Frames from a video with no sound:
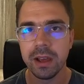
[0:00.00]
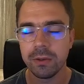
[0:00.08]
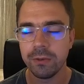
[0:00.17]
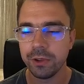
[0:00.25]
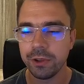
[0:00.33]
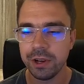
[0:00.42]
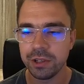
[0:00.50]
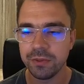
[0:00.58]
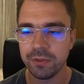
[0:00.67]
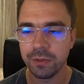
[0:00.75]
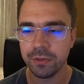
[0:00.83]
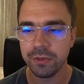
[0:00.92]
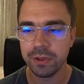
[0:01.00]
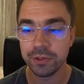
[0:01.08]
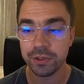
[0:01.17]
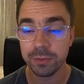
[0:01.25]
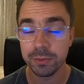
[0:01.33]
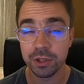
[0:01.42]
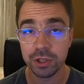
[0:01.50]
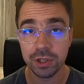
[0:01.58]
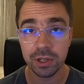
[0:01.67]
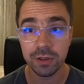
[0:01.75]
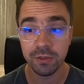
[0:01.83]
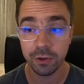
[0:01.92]
configuration of virtual
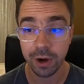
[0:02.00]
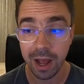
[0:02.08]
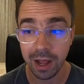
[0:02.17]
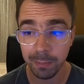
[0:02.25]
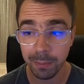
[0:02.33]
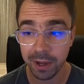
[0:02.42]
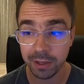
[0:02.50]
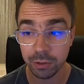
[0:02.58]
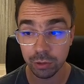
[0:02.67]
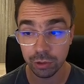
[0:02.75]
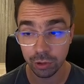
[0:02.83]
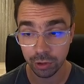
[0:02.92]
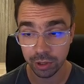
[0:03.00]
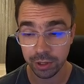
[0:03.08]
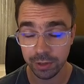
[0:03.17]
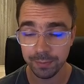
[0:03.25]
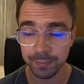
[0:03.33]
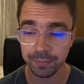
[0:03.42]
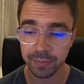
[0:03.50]
machine for Alpine to Docker.